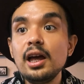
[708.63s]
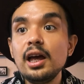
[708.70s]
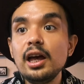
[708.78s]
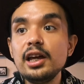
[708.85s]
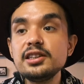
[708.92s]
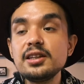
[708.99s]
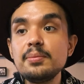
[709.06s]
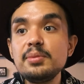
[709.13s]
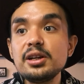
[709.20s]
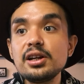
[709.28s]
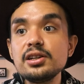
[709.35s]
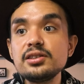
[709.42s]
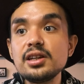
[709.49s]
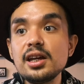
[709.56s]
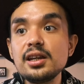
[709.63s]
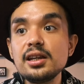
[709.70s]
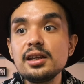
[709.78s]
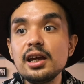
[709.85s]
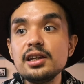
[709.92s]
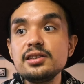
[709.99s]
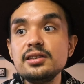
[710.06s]
Is it because
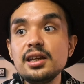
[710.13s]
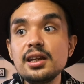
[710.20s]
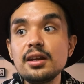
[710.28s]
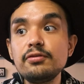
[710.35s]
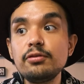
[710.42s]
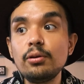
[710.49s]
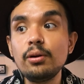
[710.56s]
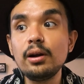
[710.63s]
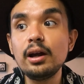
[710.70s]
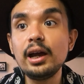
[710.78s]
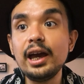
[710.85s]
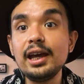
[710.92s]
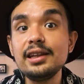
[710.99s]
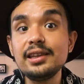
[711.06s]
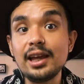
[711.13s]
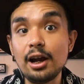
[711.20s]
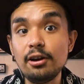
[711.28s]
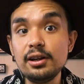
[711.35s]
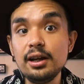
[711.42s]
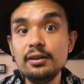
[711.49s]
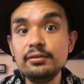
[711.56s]
Satan is needed for a
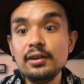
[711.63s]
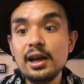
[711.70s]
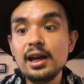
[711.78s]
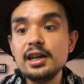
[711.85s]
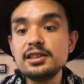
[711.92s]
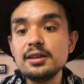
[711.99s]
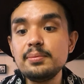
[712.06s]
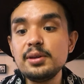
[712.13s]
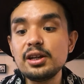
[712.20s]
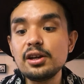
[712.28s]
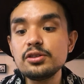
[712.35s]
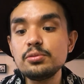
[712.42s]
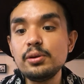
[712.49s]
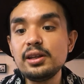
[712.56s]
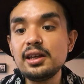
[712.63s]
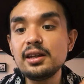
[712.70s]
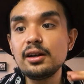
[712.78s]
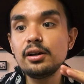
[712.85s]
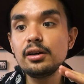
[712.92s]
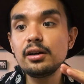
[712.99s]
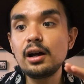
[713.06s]
narrative? Is it because we need a
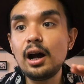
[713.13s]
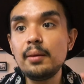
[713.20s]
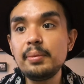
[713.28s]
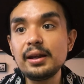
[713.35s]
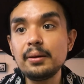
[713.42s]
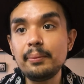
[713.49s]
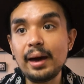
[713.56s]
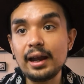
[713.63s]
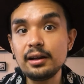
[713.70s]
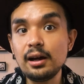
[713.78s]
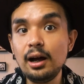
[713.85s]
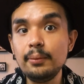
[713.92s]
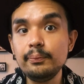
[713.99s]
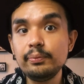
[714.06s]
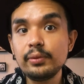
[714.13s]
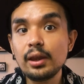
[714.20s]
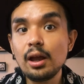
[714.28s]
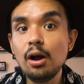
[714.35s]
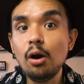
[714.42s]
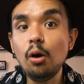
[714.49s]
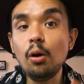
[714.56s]
good cop and a bad cop?
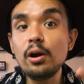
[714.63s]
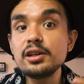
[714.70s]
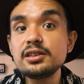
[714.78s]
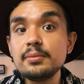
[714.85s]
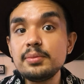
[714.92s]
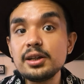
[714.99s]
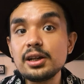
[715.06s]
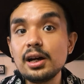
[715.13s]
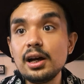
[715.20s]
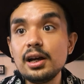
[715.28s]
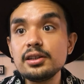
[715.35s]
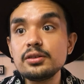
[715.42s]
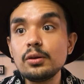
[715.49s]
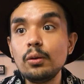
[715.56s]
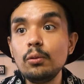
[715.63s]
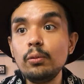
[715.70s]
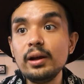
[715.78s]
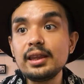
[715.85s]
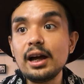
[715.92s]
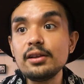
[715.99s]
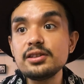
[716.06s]
Or is it because
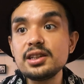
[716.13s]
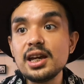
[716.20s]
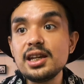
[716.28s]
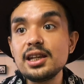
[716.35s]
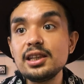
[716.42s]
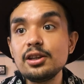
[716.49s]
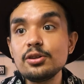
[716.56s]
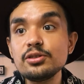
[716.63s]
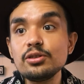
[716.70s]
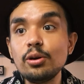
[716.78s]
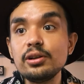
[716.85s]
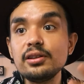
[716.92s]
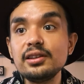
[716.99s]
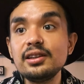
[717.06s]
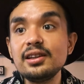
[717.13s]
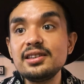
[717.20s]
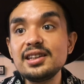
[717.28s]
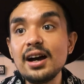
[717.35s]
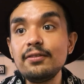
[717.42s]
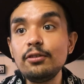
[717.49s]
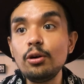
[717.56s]
without Satan, or the
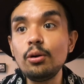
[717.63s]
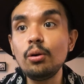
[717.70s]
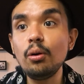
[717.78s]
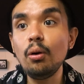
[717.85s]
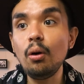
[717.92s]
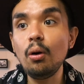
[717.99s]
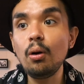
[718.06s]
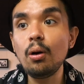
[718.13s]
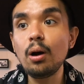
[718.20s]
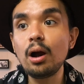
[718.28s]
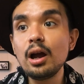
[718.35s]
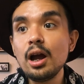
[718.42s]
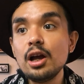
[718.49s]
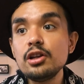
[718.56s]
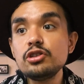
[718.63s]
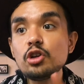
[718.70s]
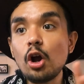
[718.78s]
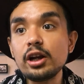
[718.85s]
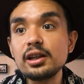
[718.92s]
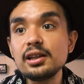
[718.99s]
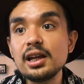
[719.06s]
devil or
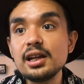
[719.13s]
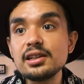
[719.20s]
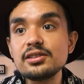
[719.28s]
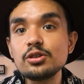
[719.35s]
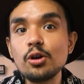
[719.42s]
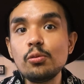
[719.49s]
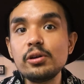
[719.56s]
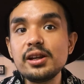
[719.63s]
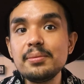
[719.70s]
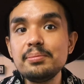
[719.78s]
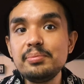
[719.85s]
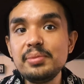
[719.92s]
darkness, there wouldn't